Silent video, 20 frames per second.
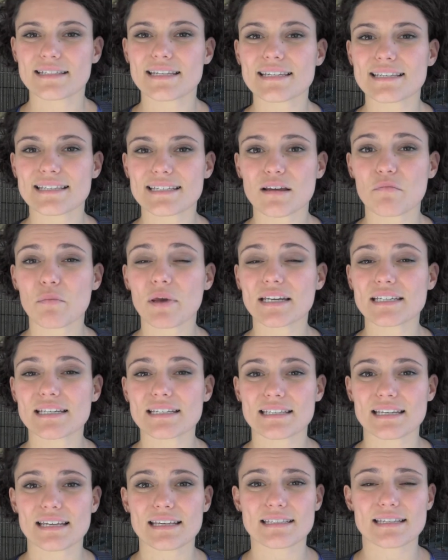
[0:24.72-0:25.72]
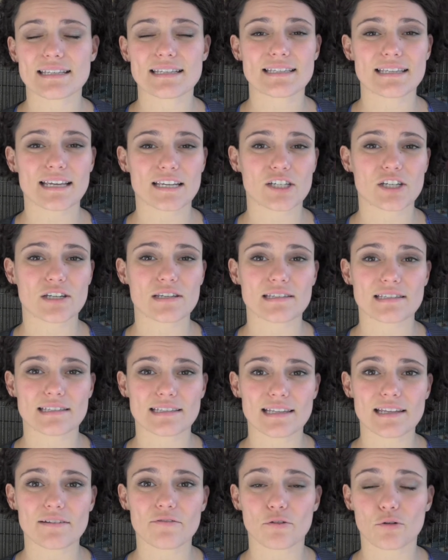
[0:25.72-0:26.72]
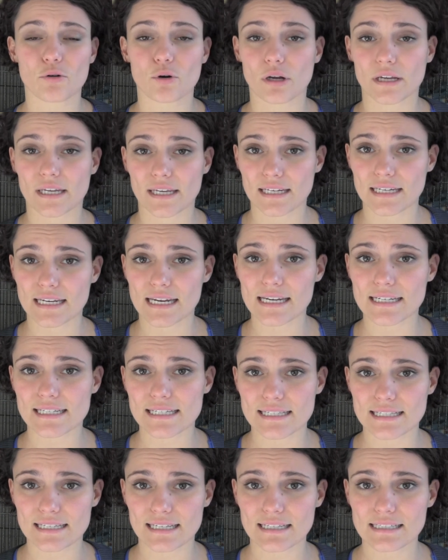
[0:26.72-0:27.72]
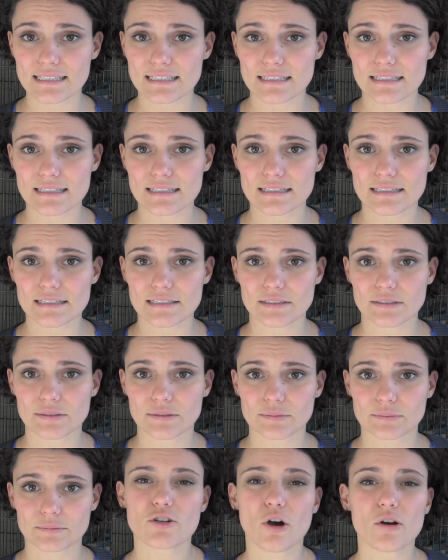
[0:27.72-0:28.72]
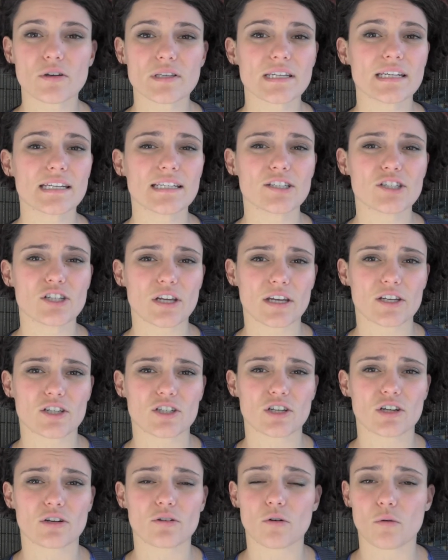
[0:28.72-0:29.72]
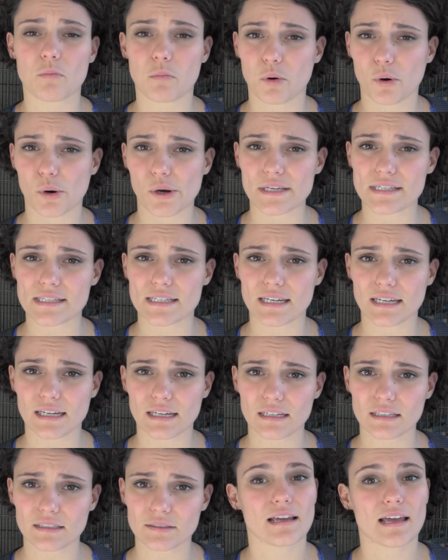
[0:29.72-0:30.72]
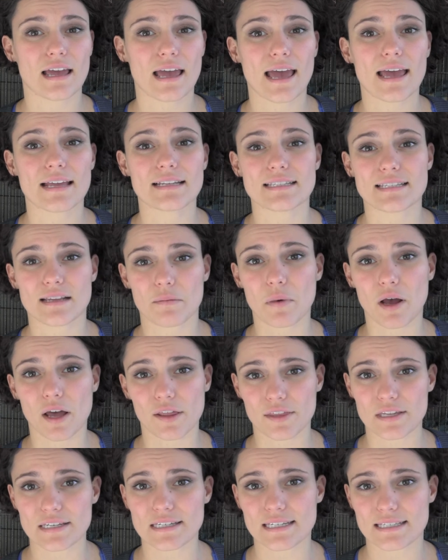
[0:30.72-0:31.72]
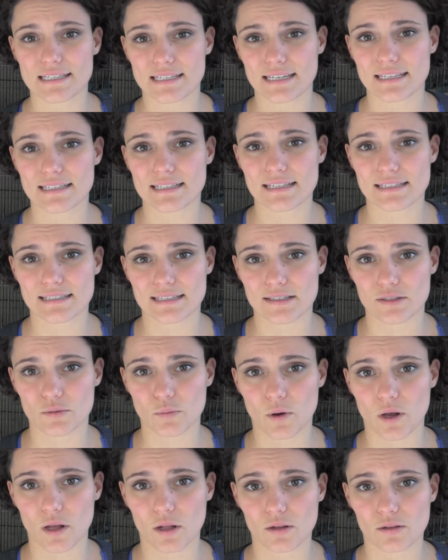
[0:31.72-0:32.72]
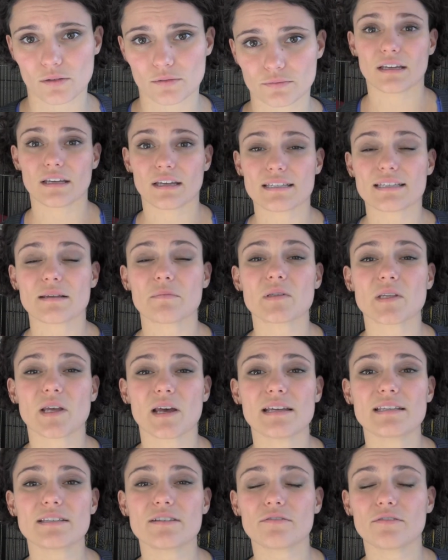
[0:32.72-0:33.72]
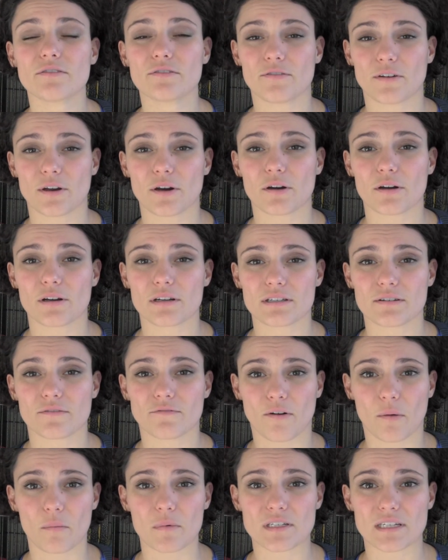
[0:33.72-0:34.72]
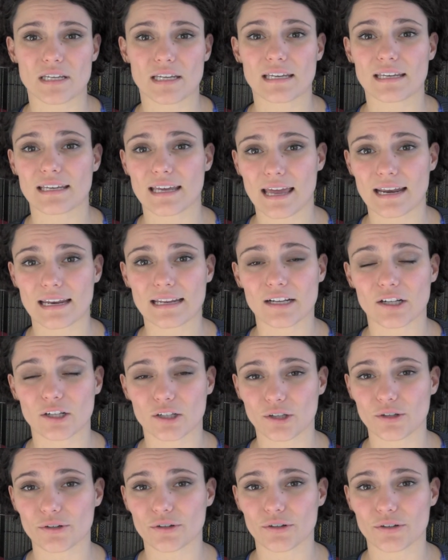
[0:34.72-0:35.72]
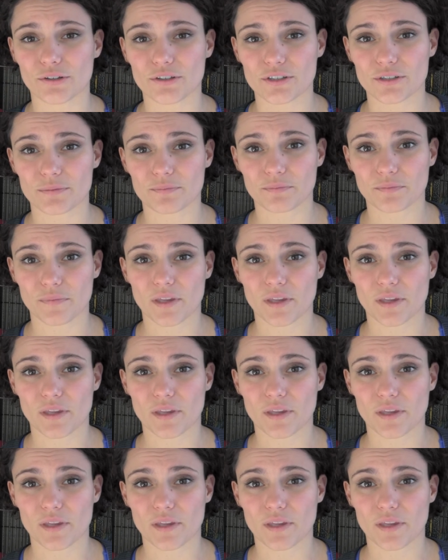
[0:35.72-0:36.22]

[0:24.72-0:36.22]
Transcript: systemic diseases such as liver or kidney disease, toxin ingestion or poisoning, and some other diseases as well. Some signs of your ferret vomiting can include